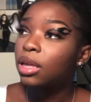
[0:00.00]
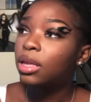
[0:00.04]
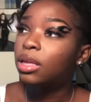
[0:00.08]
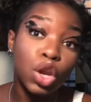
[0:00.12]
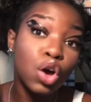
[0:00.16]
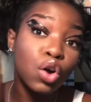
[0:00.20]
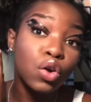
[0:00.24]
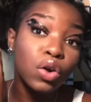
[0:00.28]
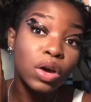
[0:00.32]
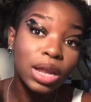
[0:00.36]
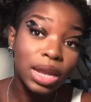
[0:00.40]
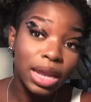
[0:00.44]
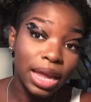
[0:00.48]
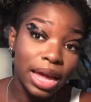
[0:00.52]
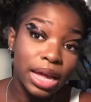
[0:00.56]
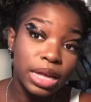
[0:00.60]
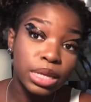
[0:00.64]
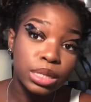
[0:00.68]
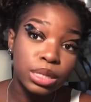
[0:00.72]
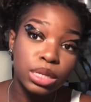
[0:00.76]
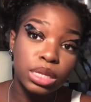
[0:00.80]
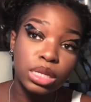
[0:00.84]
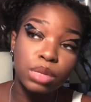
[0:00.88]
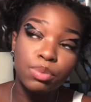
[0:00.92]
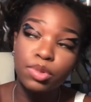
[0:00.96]
No
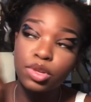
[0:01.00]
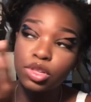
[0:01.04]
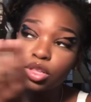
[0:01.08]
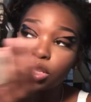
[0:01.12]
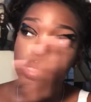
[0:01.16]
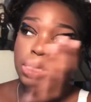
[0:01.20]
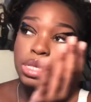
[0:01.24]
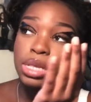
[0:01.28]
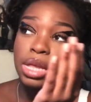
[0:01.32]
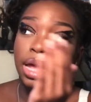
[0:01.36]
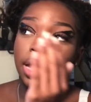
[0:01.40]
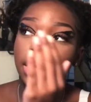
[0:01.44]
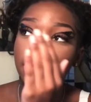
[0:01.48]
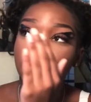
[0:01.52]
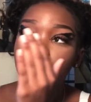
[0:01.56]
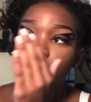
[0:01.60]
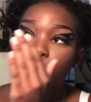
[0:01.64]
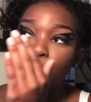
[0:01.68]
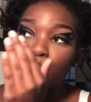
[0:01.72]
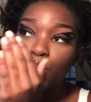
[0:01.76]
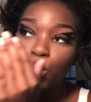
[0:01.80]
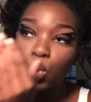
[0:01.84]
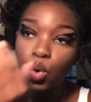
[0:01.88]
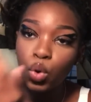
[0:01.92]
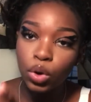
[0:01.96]
classes, but just like
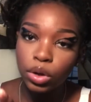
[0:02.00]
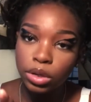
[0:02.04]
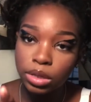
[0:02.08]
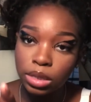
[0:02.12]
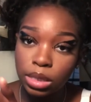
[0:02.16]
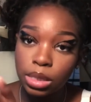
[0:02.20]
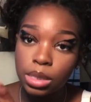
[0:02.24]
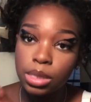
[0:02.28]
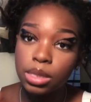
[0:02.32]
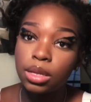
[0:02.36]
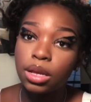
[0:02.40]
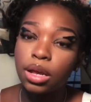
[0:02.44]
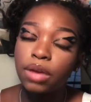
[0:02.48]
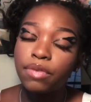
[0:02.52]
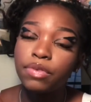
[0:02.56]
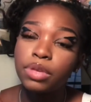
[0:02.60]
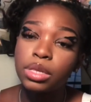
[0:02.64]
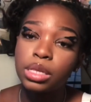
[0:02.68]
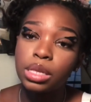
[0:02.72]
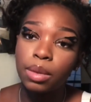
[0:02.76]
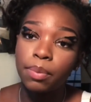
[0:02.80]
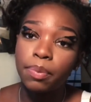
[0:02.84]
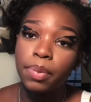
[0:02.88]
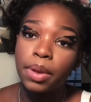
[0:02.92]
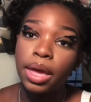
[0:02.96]
important stuff
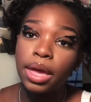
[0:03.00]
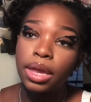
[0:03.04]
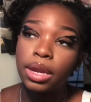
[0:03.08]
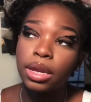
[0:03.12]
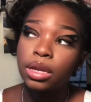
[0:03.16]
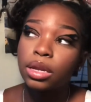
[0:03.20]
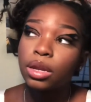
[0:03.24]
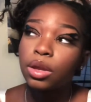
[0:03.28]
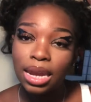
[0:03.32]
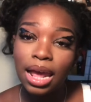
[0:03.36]
is in padding.